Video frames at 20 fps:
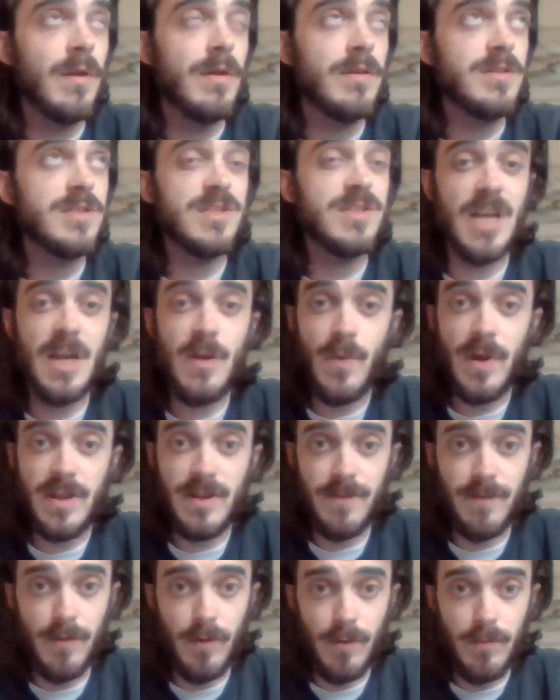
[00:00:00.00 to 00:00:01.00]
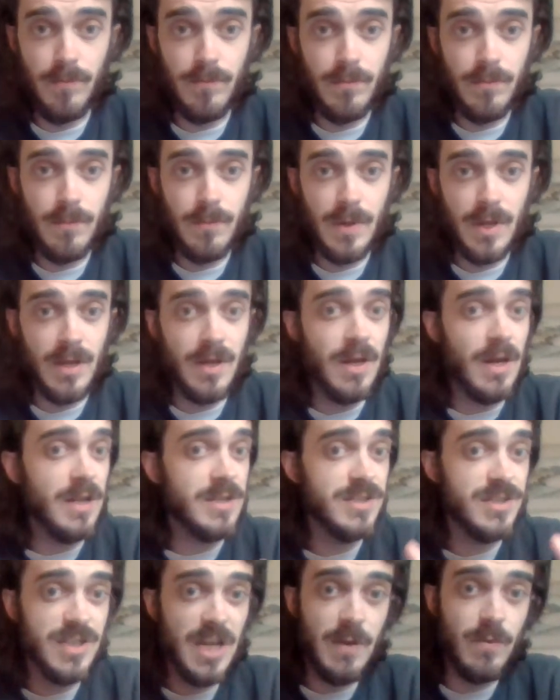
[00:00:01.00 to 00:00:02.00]
just say where you're from
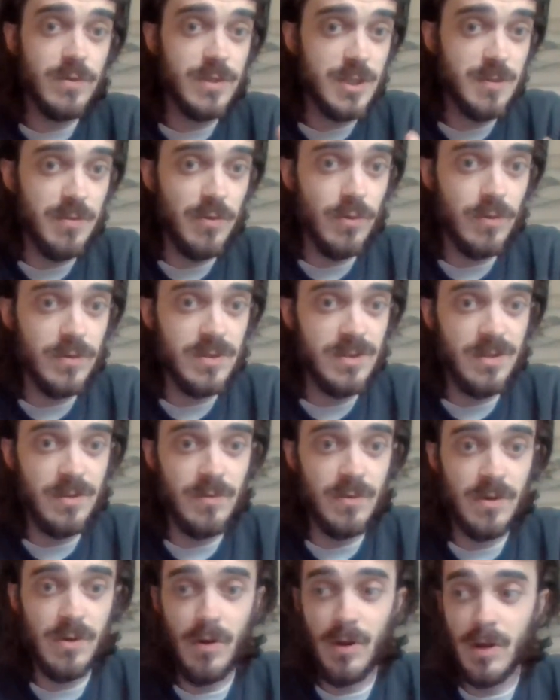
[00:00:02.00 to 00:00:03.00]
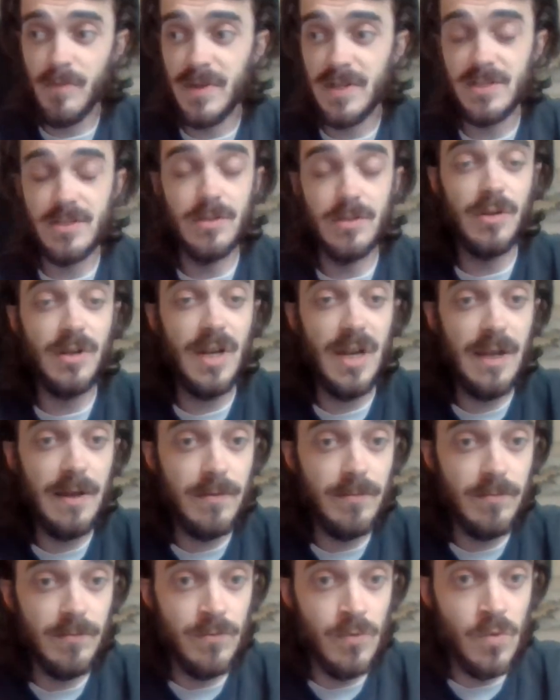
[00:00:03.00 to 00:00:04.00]
and say what sports you would like me to look at
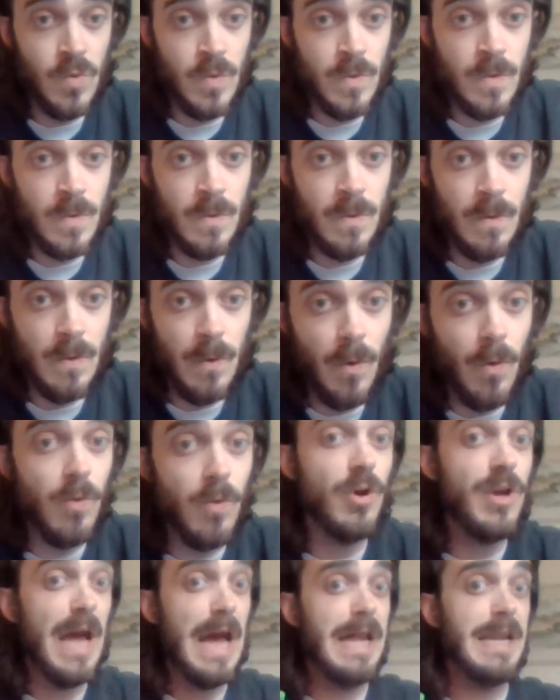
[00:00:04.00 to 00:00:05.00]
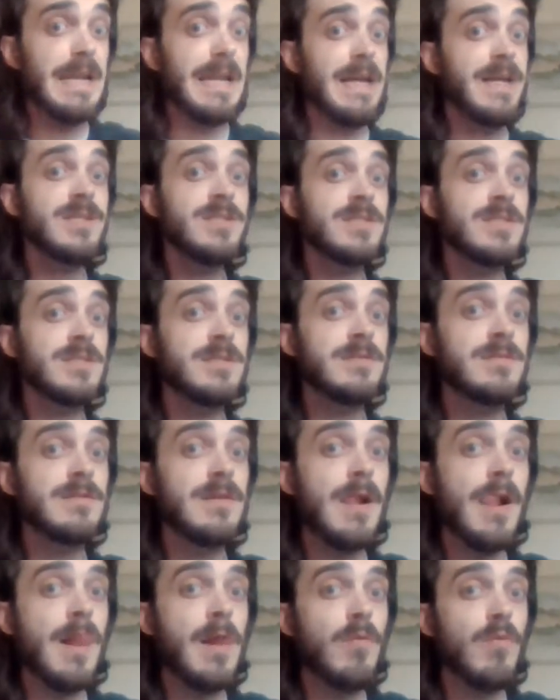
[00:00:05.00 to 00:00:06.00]
more or look at less,
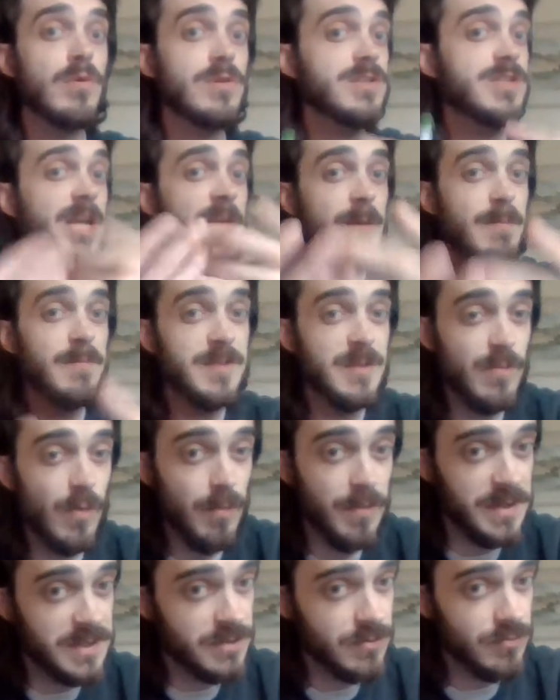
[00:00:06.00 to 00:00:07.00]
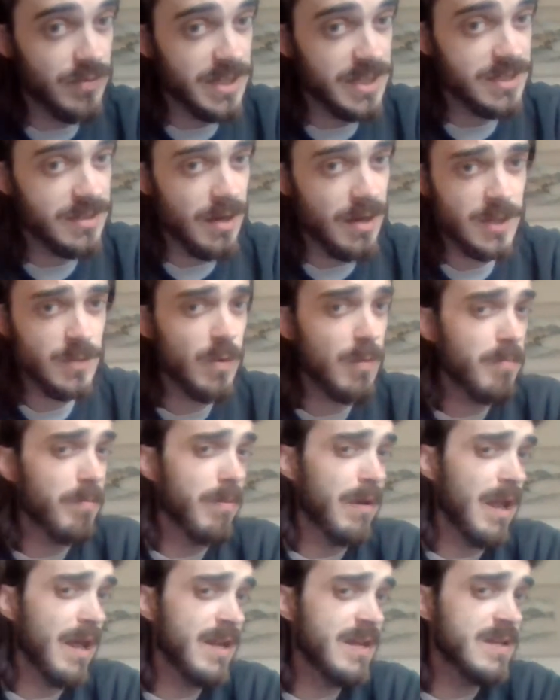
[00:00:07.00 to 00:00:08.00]
what teams you want me to research, what
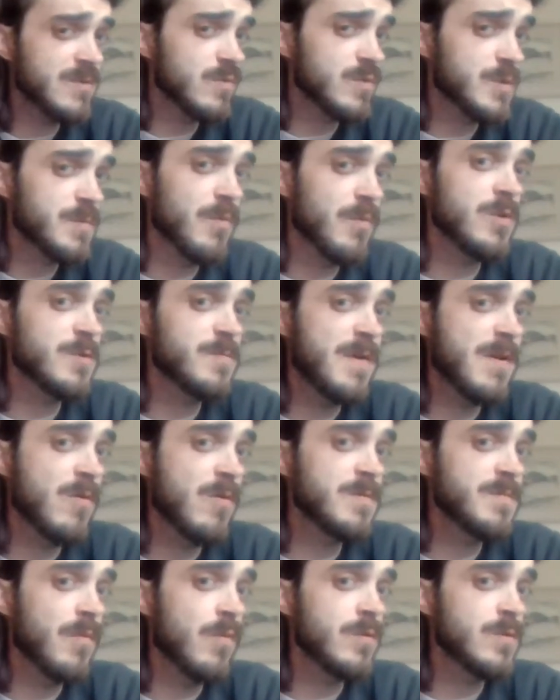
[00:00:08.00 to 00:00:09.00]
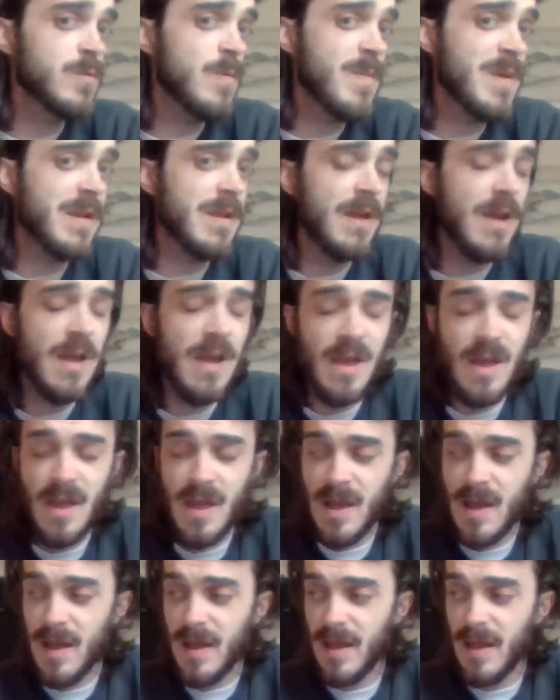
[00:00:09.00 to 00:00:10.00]
players or sportsmen or sportswomen.
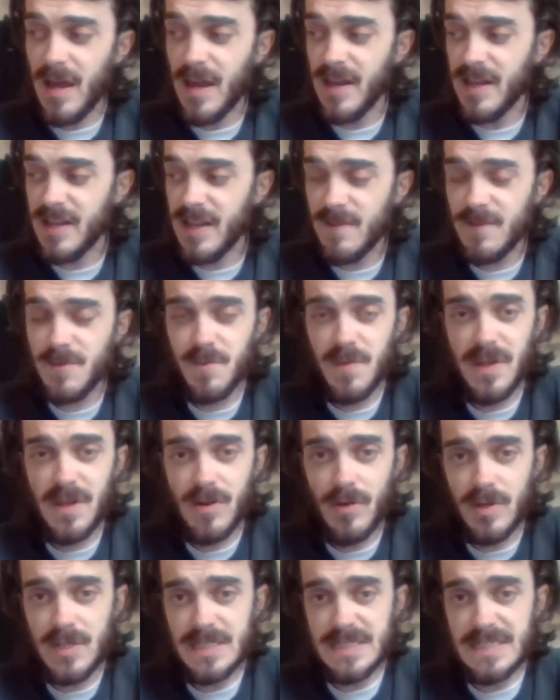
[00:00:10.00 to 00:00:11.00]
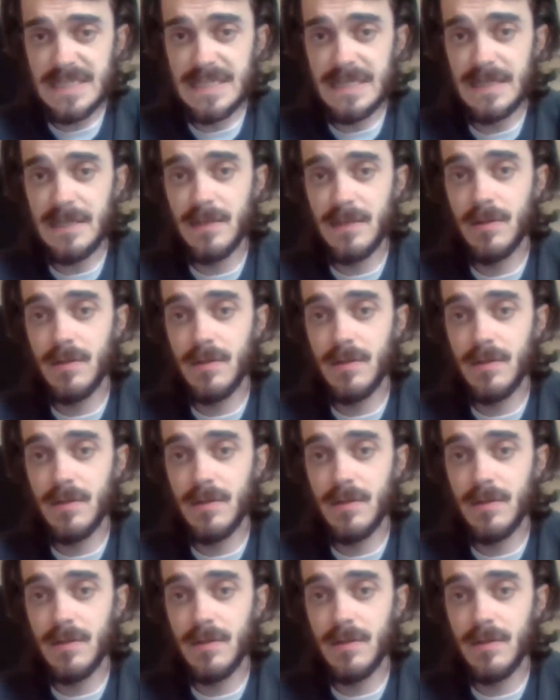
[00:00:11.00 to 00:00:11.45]
And it gives me an idea